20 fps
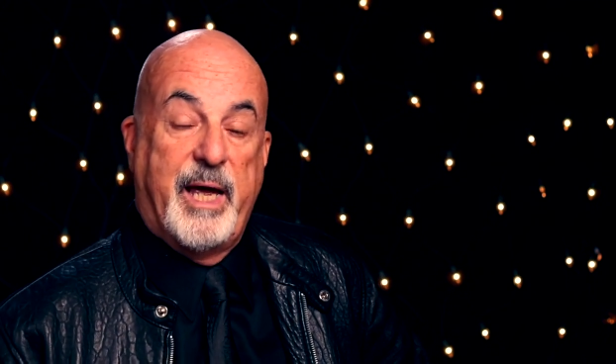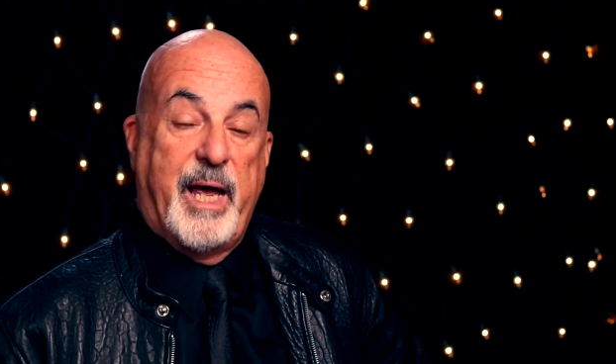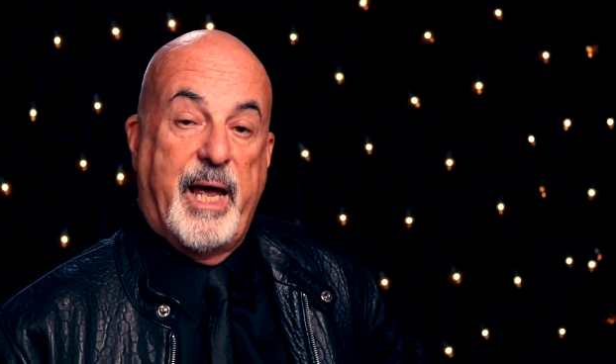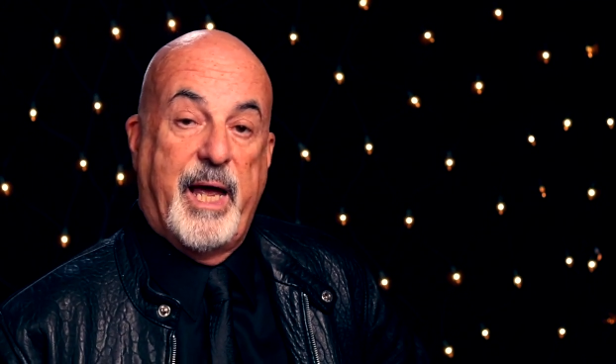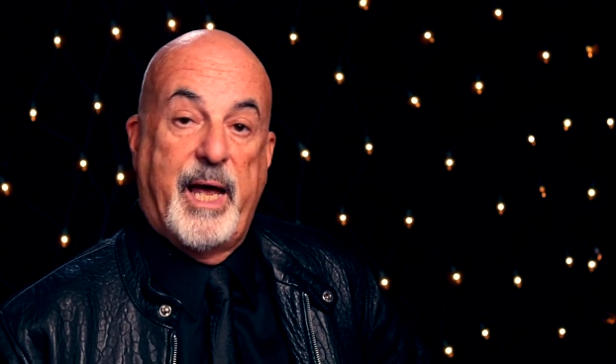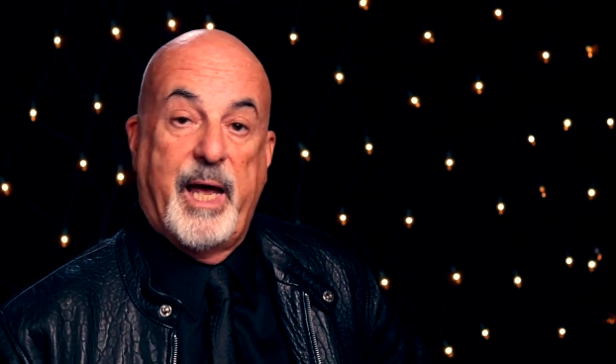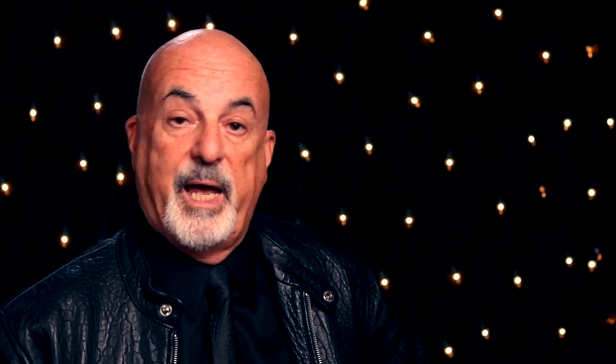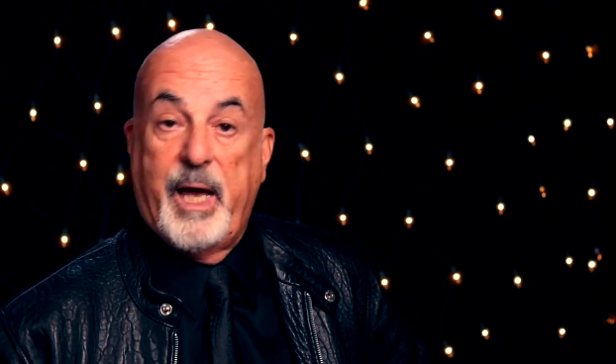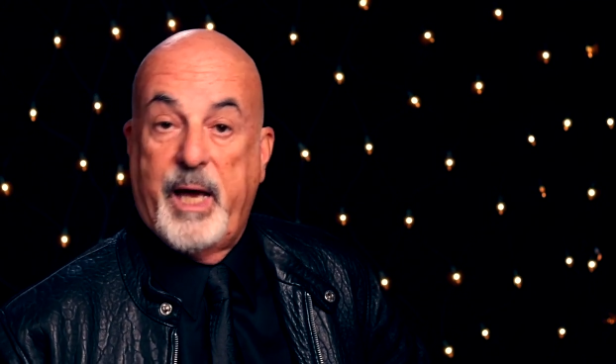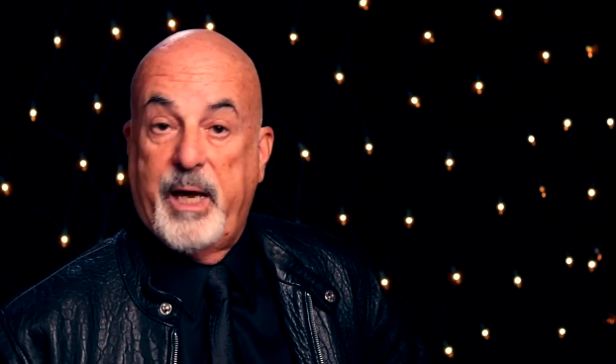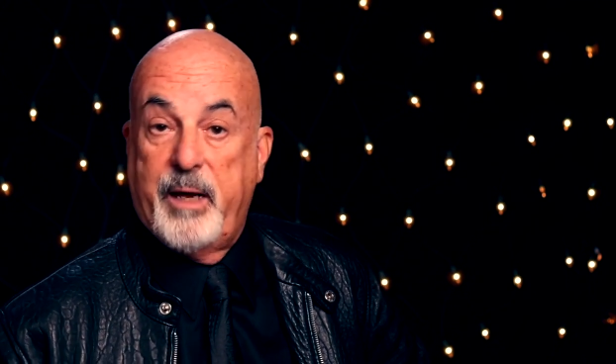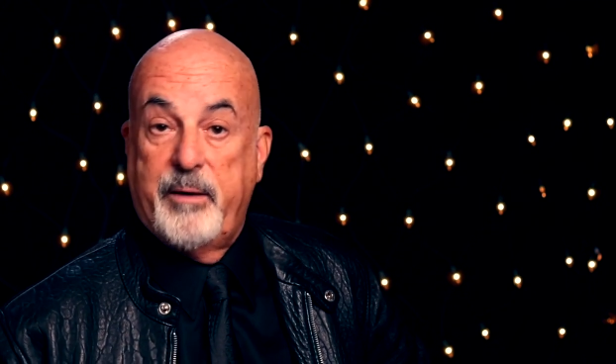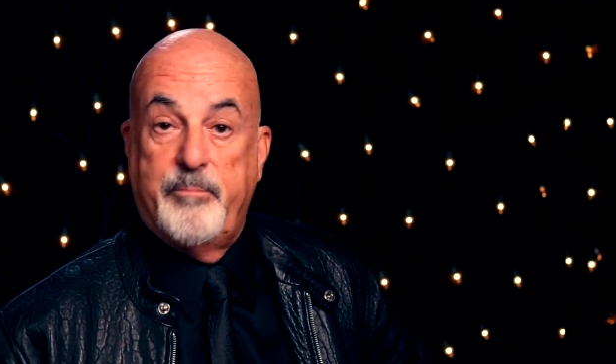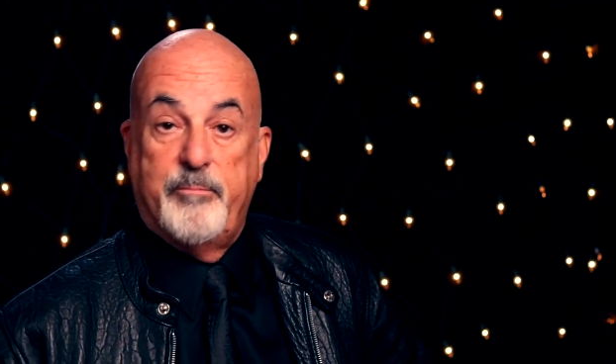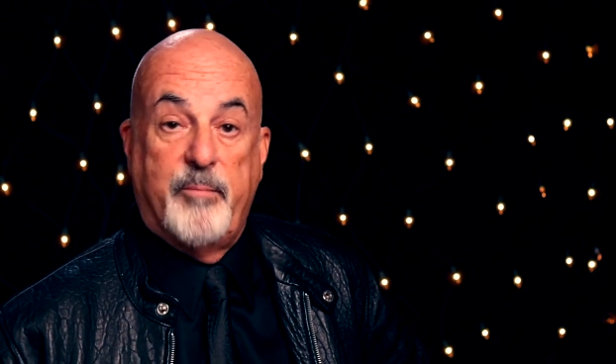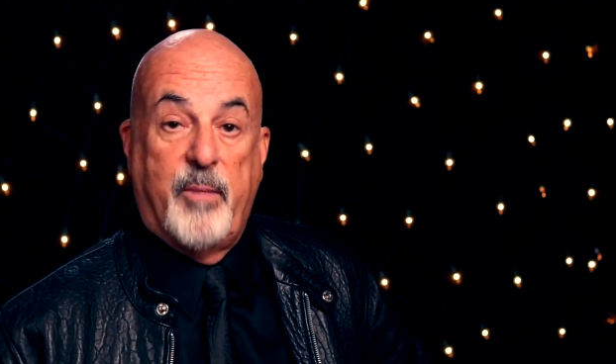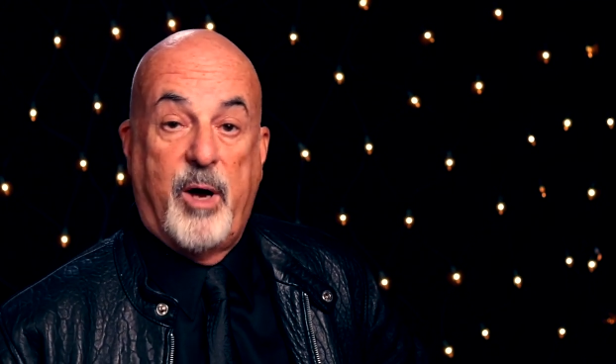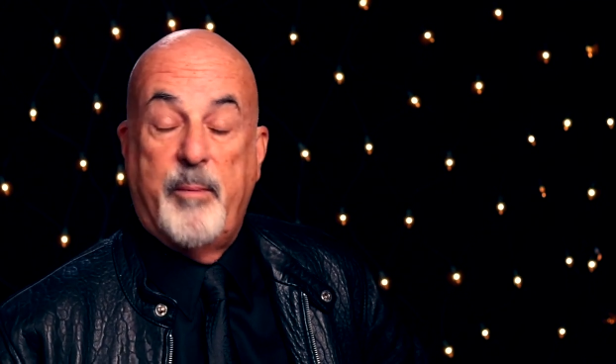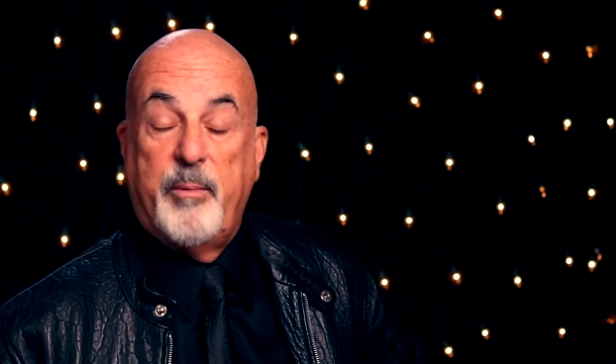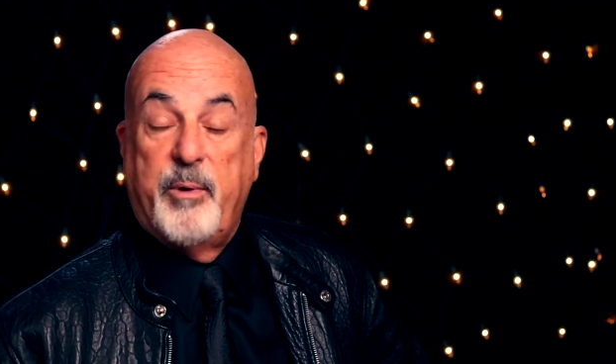and
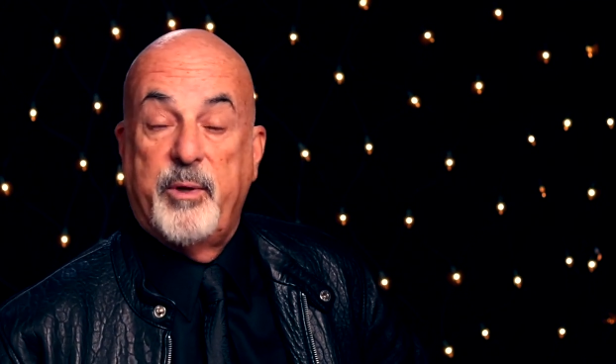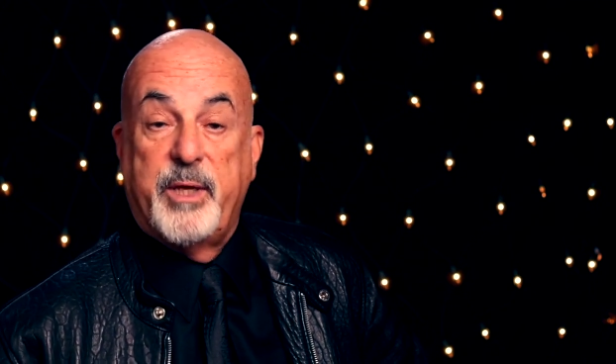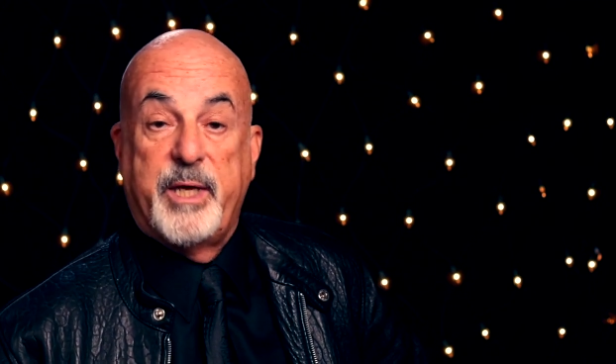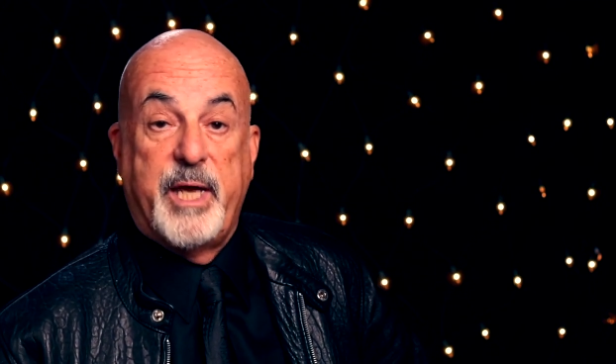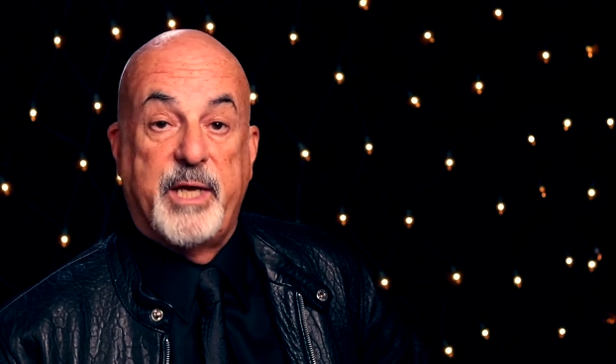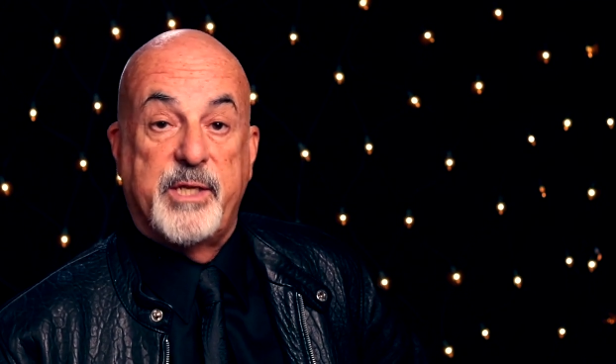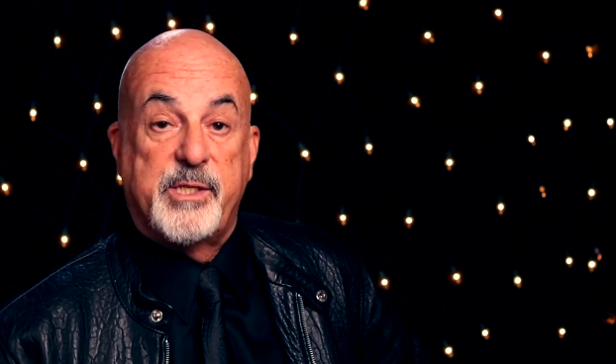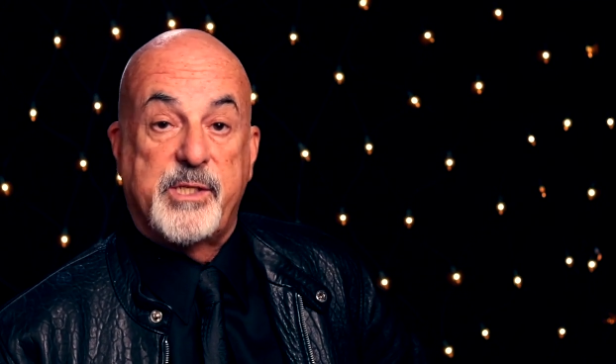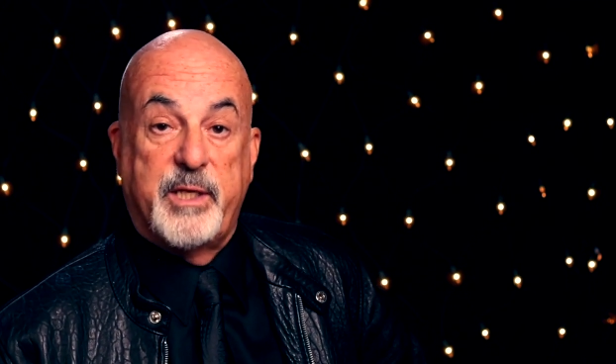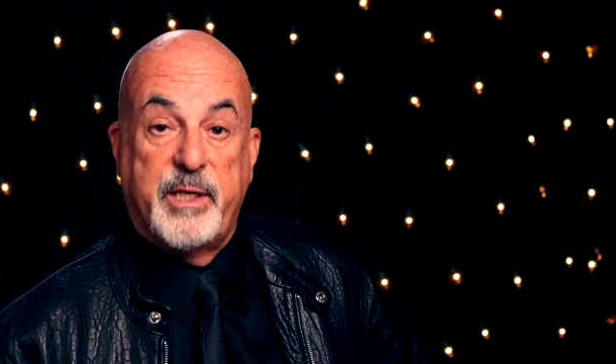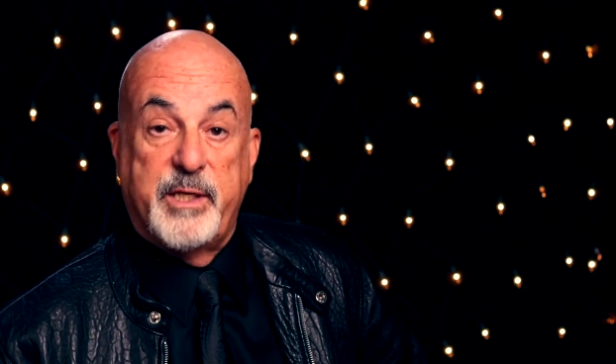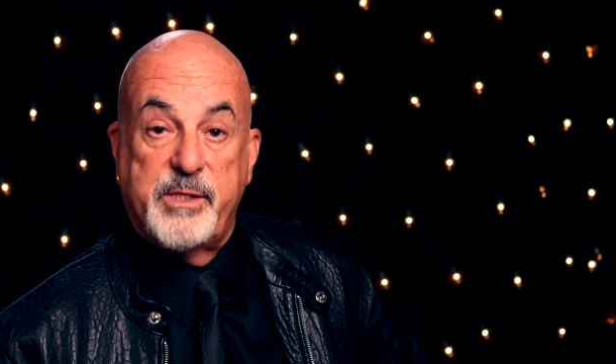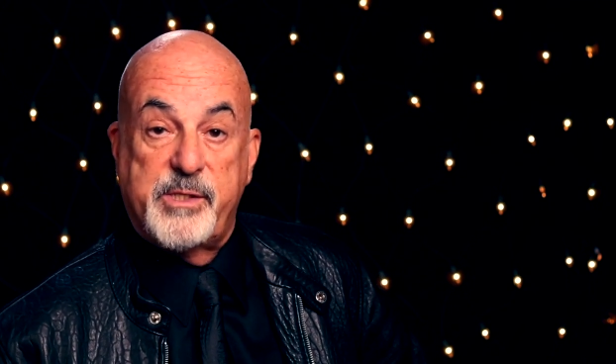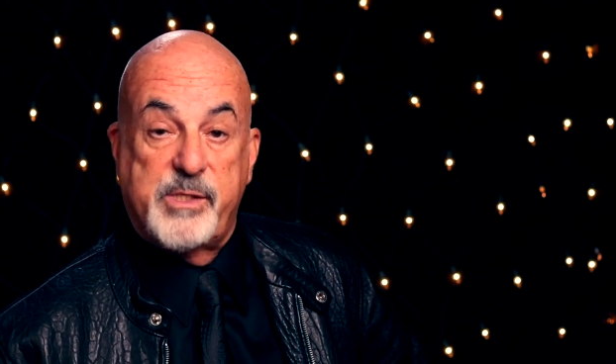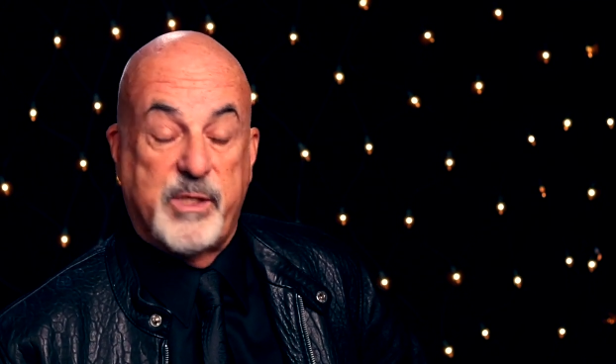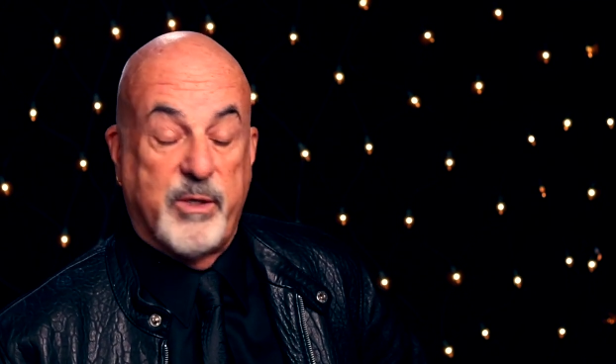I'm on the guest list.